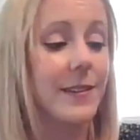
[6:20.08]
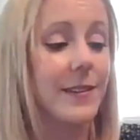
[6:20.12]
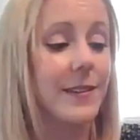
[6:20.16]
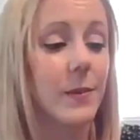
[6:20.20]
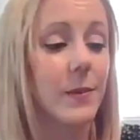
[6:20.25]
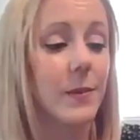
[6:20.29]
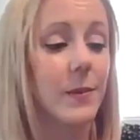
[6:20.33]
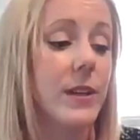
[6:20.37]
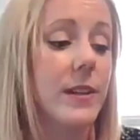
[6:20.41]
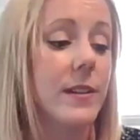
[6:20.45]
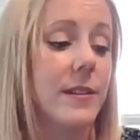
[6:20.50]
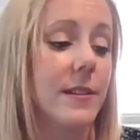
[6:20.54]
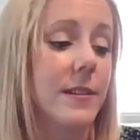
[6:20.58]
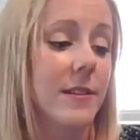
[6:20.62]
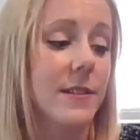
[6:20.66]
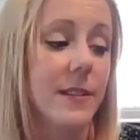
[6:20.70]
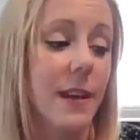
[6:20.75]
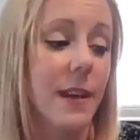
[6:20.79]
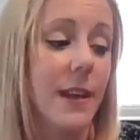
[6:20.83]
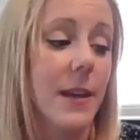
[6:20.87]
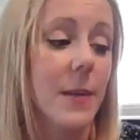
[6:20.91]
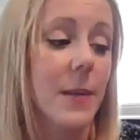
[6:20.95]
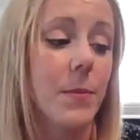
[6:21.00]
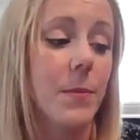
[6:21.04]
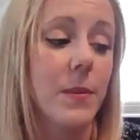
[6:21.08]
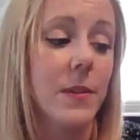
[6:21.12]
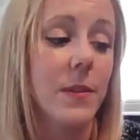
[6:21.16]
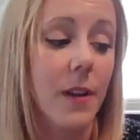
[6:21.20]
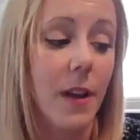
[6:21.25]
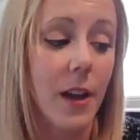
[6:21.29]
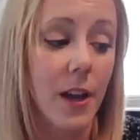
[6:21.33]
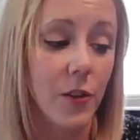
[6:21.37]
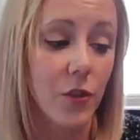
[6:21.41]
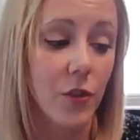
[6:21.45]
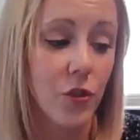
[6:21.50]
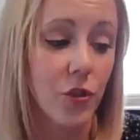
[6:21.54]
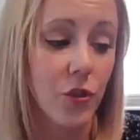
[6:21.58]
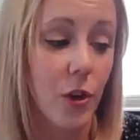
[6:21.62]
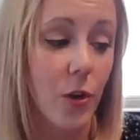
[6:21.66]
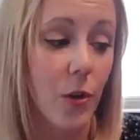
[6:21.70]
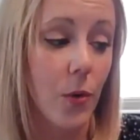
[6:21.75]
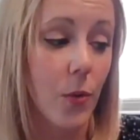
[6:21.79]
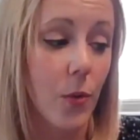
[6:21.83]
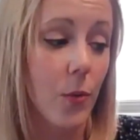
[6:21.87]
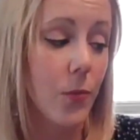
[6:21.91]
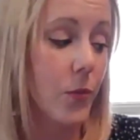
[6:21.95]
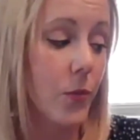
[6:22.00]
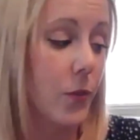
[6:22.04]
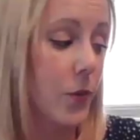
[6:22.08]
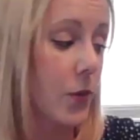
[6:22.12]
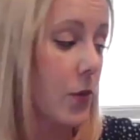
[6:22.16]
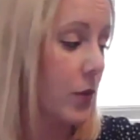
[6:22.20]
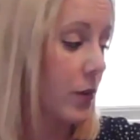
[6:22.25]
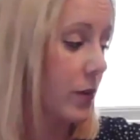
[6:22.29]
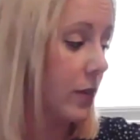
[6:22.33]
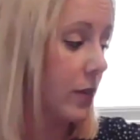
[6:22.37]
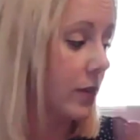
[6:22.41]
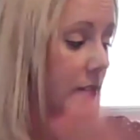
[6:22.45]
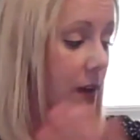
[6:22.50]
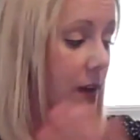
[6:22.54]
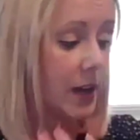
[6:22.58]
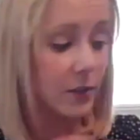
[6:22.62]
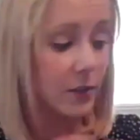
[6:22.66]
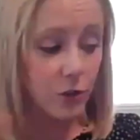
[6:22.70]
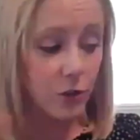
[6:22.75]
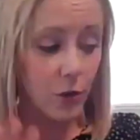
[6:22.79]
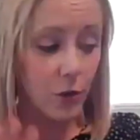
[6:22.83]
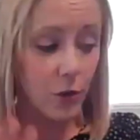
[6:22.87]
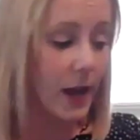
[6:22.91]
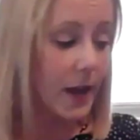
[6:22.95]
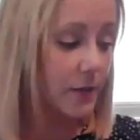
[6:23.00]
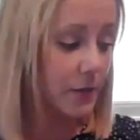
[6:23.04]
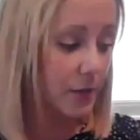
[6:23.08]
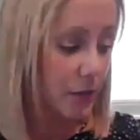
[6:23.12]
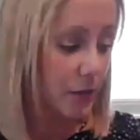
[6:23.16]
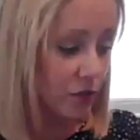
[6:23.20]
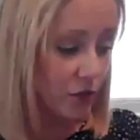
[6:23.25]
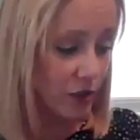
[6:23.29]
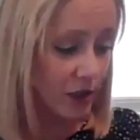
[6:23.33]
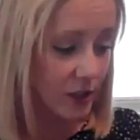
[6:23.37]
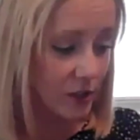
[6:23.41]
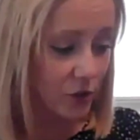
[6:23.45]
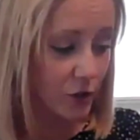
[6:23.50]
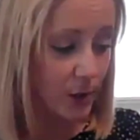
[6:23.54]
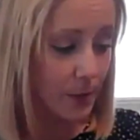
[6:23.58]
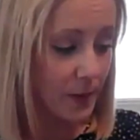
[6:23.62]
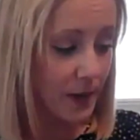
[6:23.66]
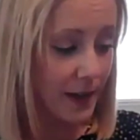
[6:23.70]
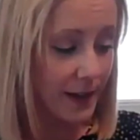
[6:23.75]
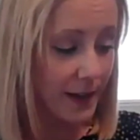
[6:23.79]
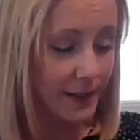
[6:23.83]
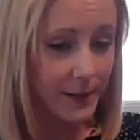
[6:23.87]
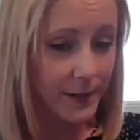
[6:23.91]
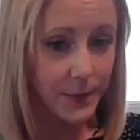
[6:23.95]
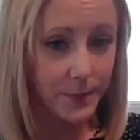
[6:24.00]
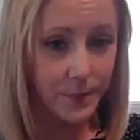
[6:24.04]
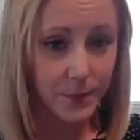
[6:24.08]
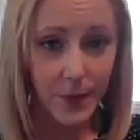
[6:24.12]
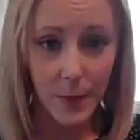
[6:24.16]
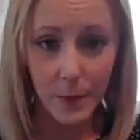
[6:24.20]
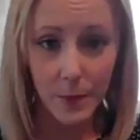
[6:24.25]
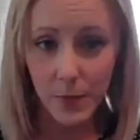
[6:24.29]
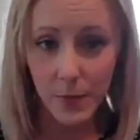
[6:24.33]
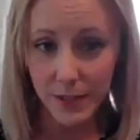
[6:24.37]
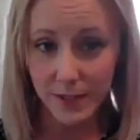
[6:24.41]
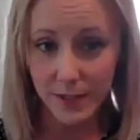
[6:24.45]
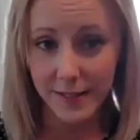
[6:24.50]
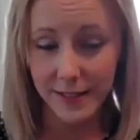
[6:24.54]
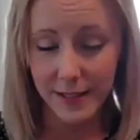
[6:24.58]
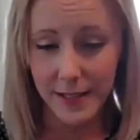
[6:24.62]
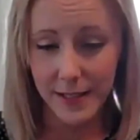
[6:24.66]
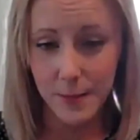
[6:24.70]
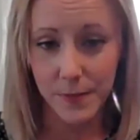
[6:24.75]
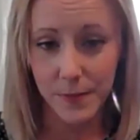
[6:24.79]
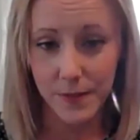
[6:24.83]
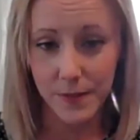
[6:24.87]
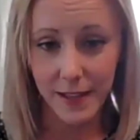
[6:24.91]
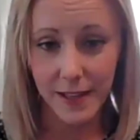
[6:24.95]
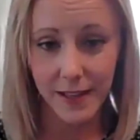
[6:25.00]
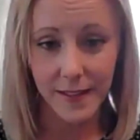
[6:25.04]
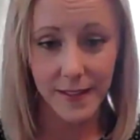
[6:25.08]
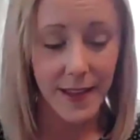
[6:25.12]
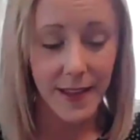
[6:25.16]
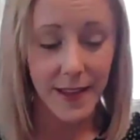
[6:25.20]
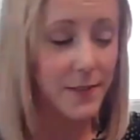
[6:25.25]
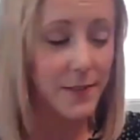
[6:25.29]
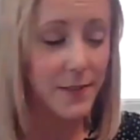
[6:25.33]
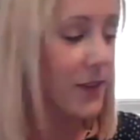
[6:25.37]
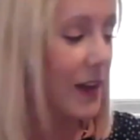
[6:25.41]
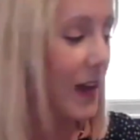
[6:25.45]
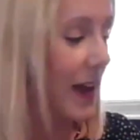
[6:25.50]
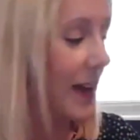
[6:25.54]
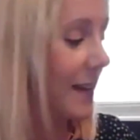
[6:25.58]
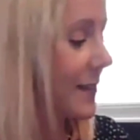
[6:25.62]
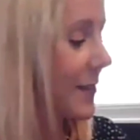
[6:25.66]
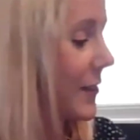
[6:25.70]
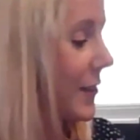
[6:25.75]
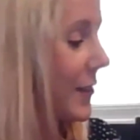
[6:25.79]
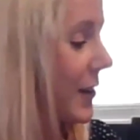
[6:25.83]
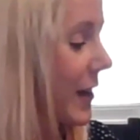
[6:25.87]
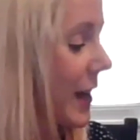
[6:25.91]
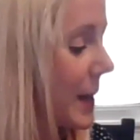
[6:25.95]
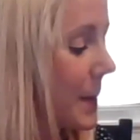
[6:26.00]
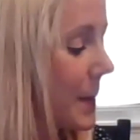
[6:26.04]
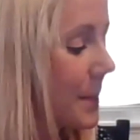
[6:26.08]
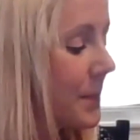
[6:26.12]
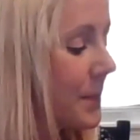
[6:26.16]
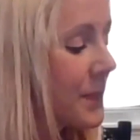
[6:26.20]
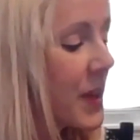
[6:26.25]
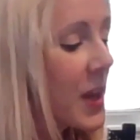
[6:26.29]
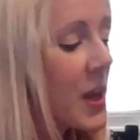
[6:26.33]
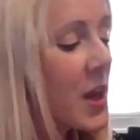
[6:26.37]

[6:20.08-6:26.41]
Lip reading: a sweet type nacho for their nacho average teacher bag. I'm going to keep saying that fast, all right?